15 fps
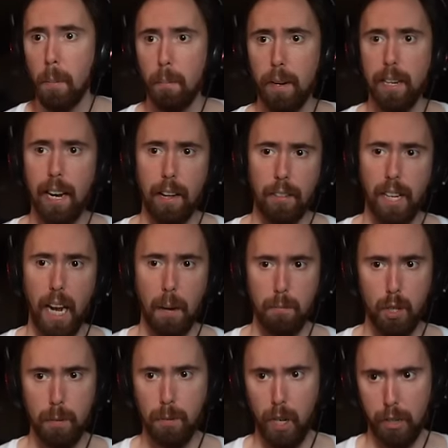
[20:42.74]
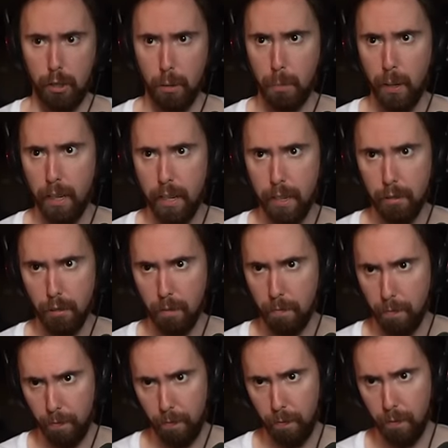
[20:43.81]
But yeah, the game seems actually pretty decent.
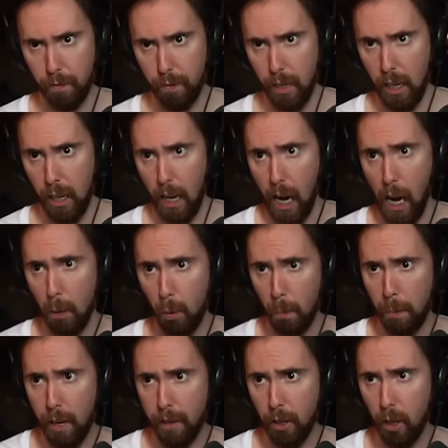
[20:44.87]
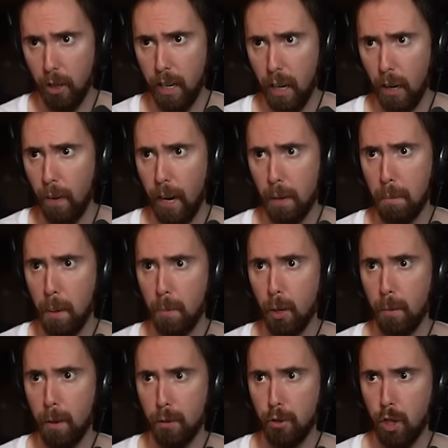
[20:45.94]
I will be there. Yeah, a lot of
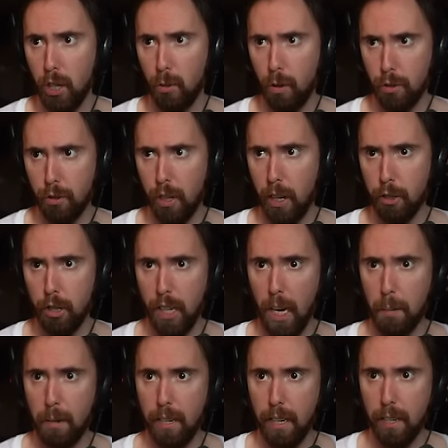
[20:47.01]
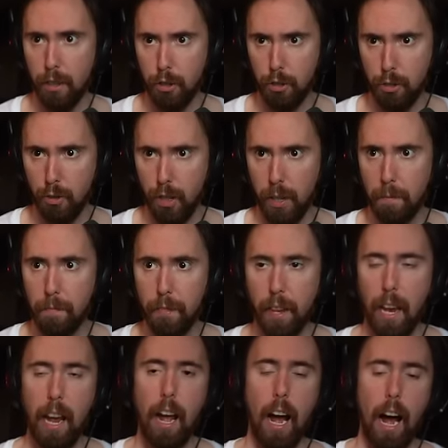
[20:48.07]
people, most generous gotcha game in the industry.
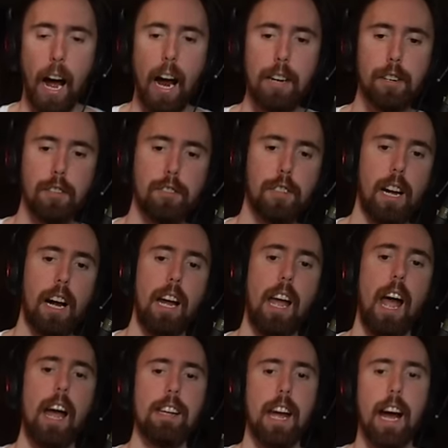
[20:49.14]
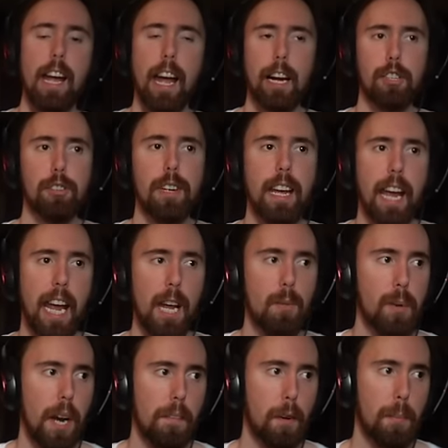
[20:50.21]
I just, I, I actually hate
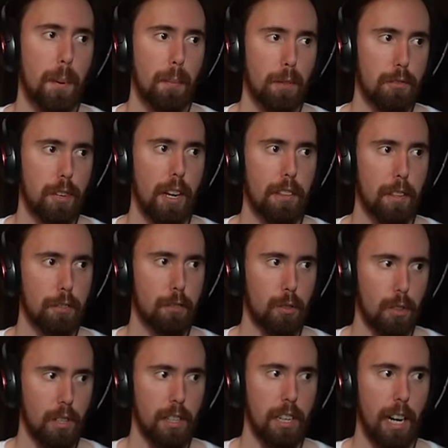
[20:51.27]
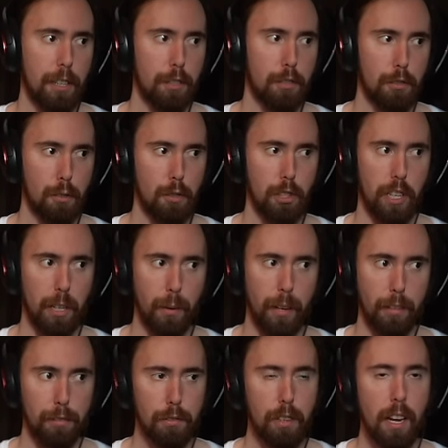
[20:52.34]
whenever people say that certain gotchas are
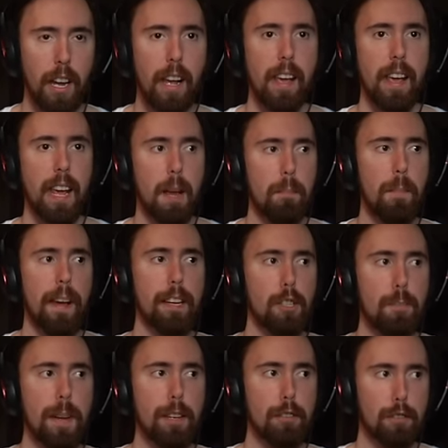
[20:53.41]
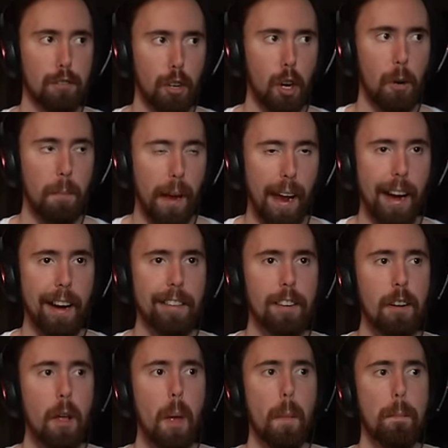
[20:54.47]
generous. It makes me so
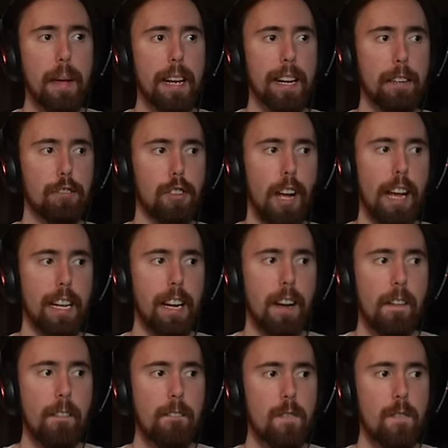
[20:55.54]
mad because, like,